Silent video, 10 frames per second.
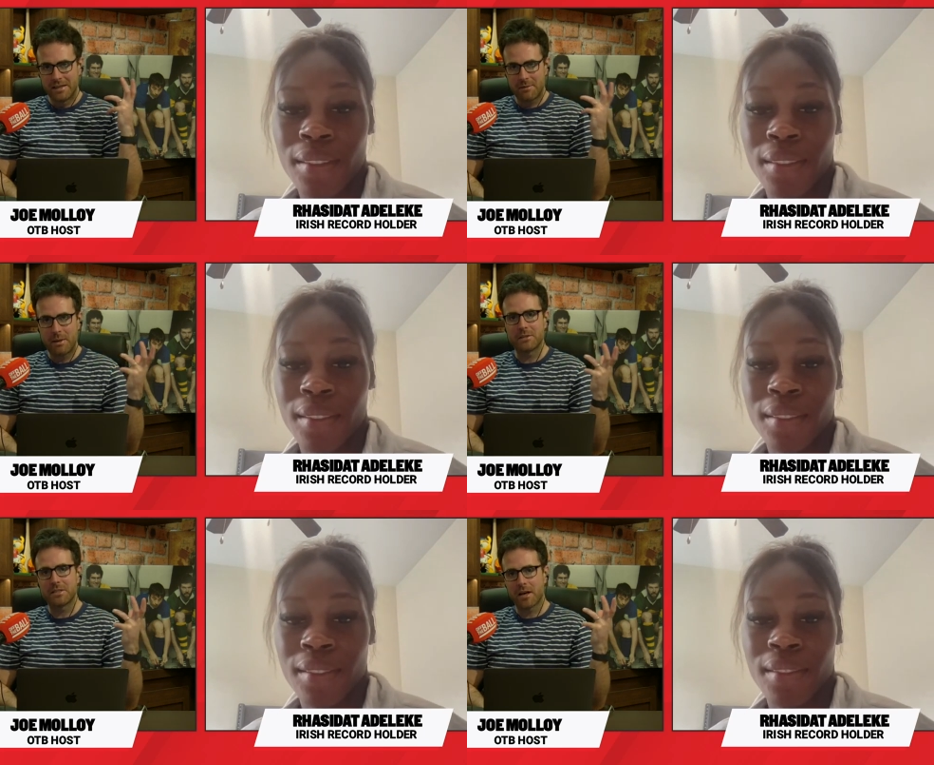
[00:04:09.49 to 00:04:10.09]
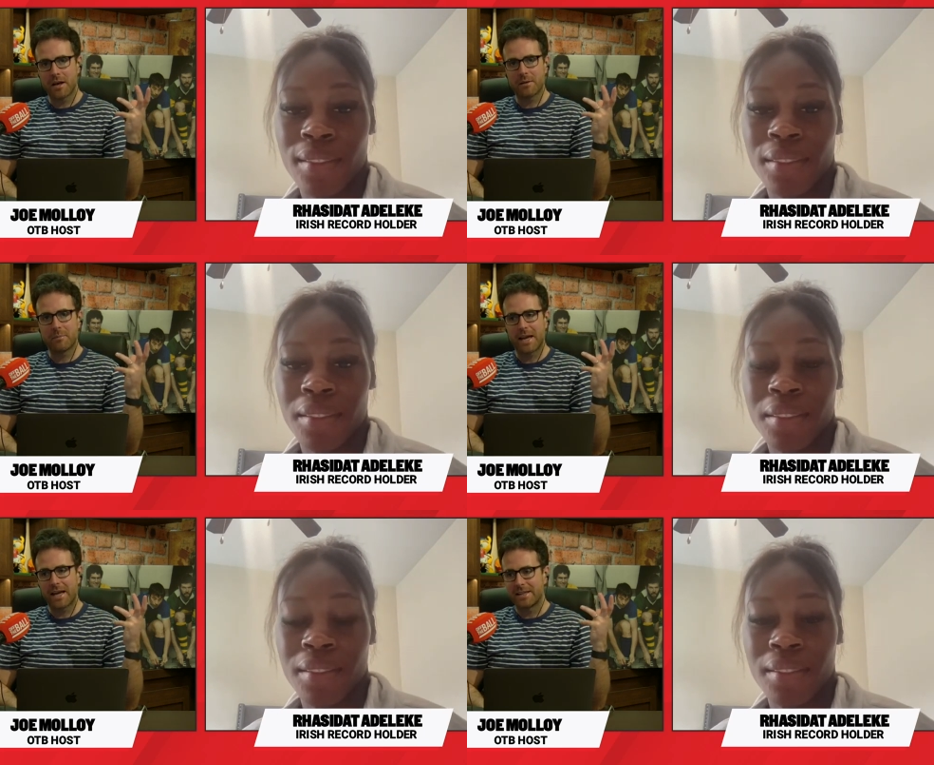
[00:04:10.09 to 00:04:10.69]
Speaker 1: amount of time,
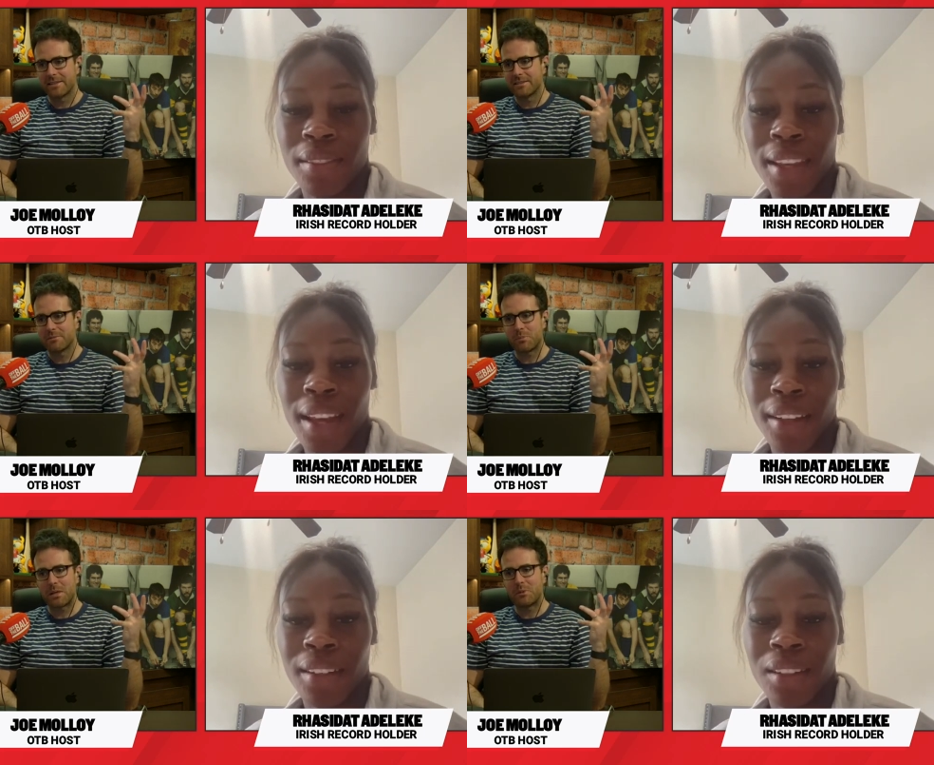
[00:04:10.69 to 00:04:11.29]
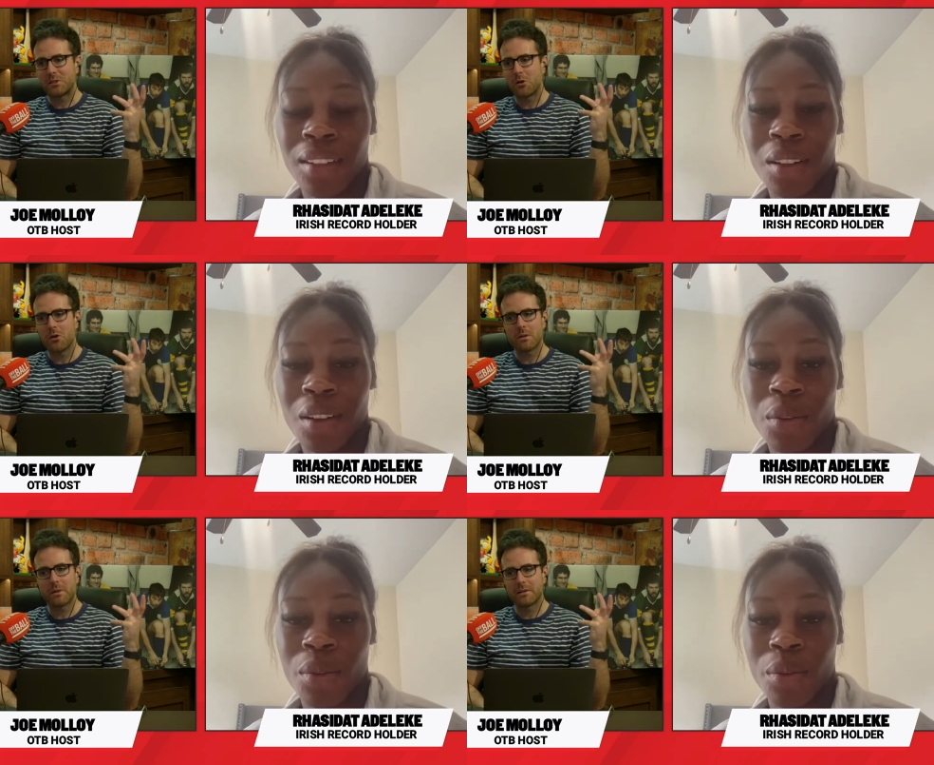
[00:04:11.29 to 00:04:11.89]
and yeah. people
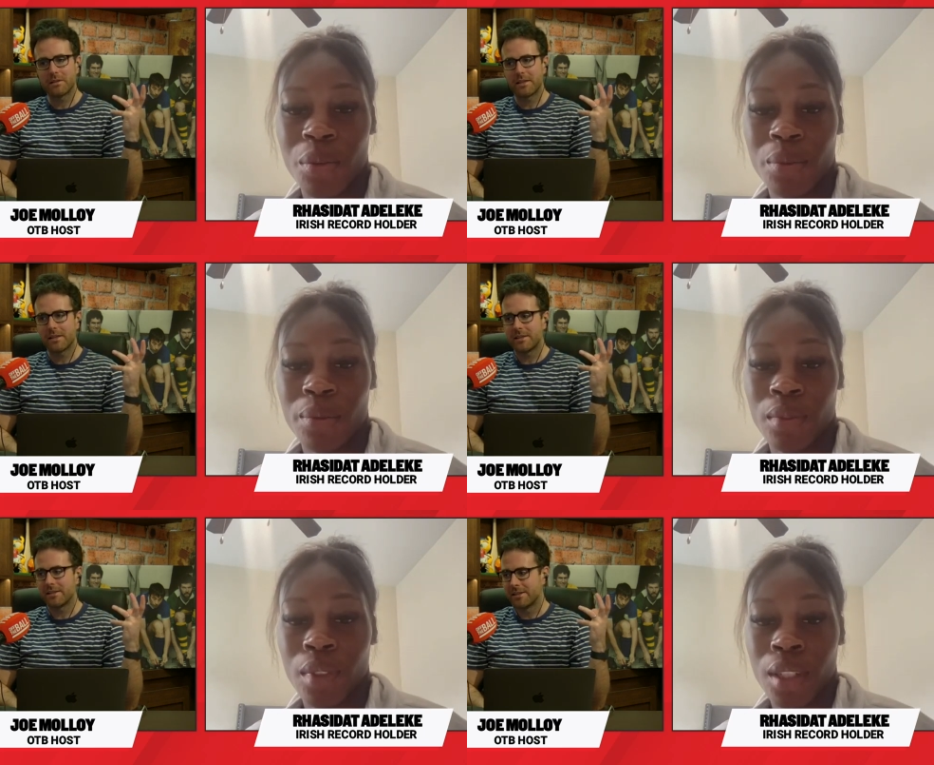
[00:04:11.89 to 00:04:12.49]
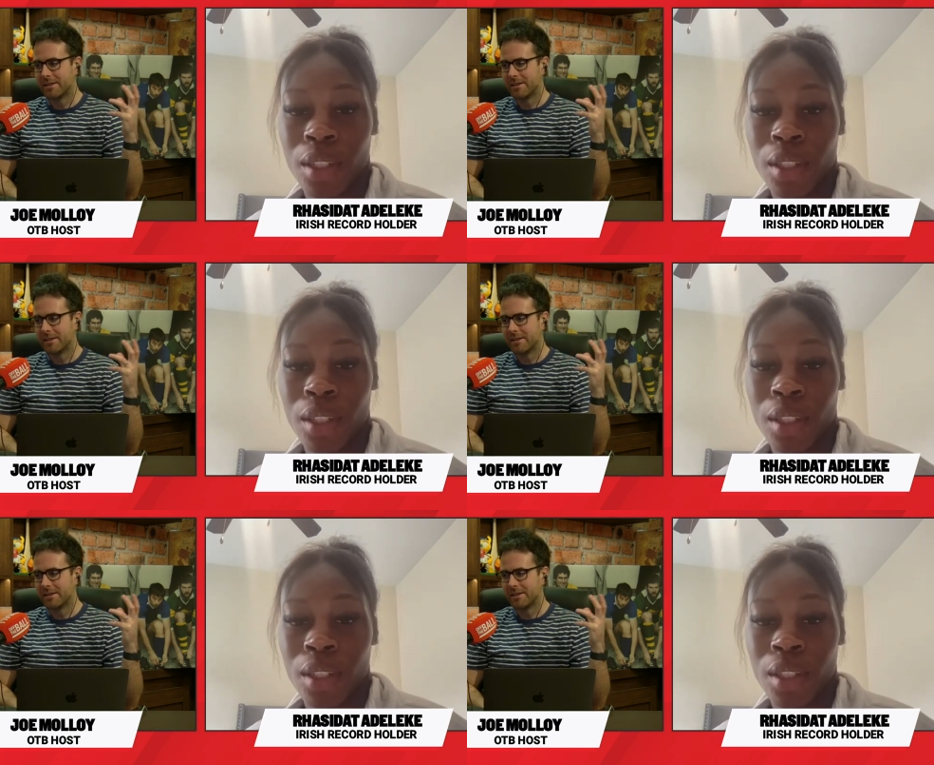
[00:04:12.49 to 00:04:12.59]
talk about the